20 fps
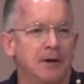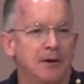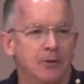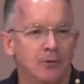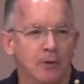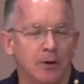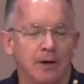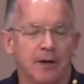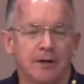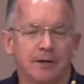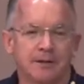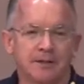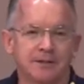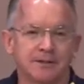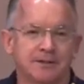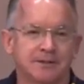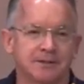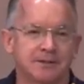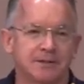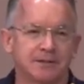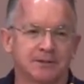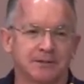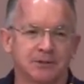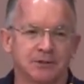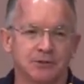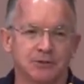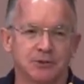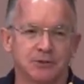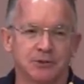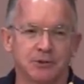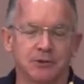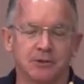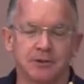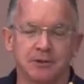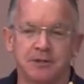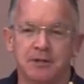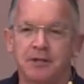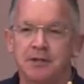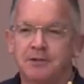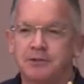Well, this concerned the
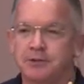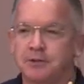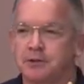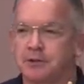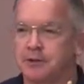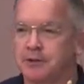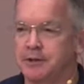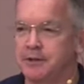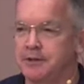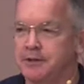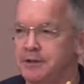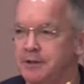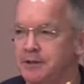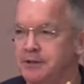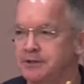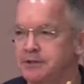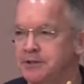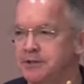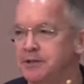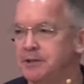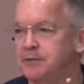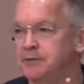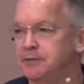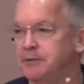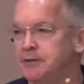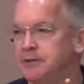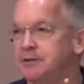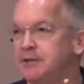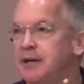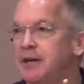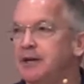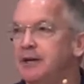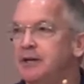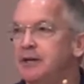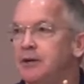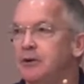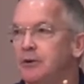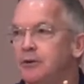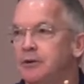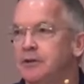teacher, and she decided to
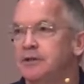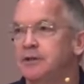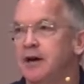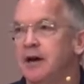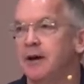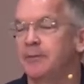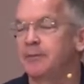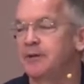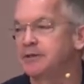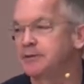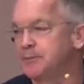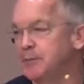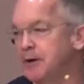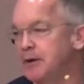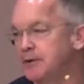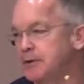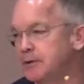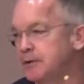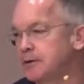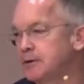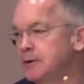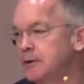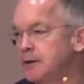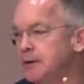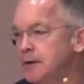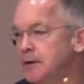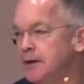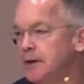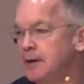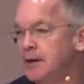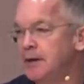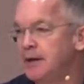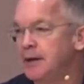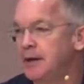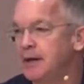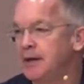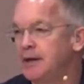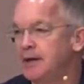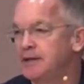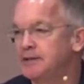go to Tommy's mother
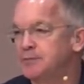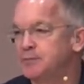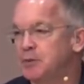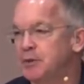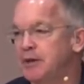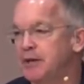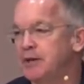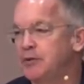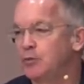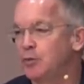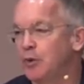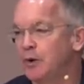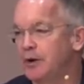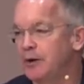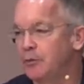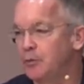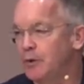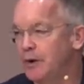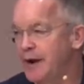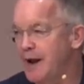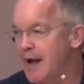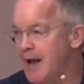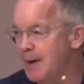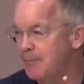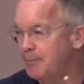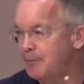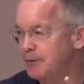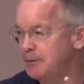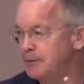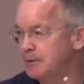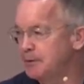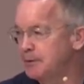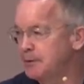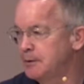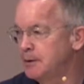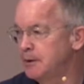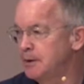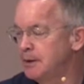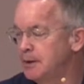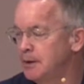and explain what happened.
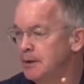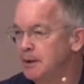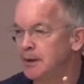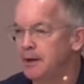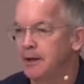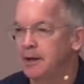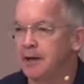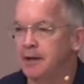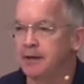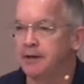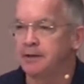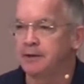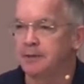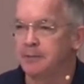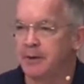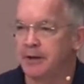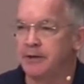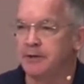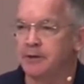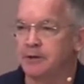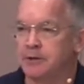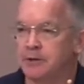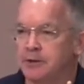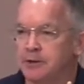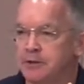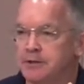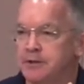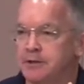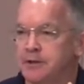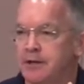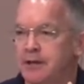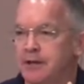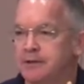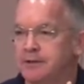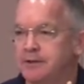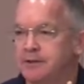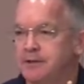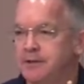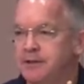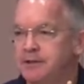And the mother looked at
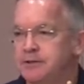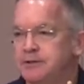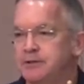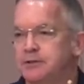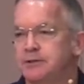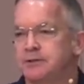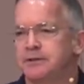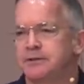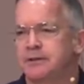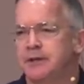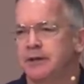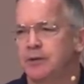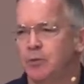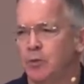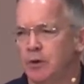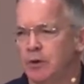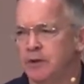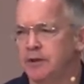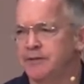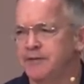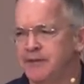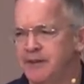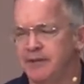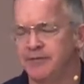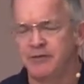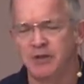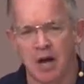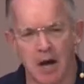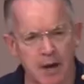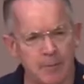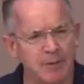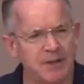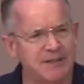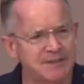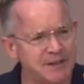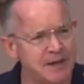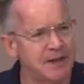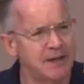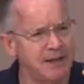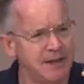the teacher and said, "Well, if Tommy
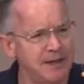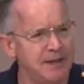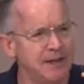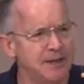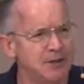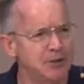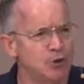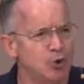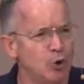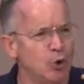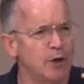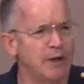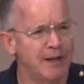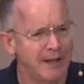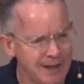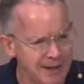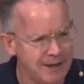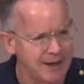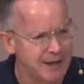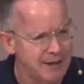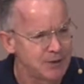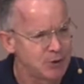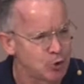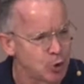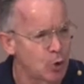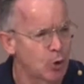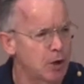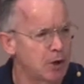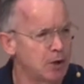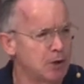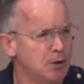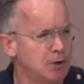said he didn't do it, he didn't do it."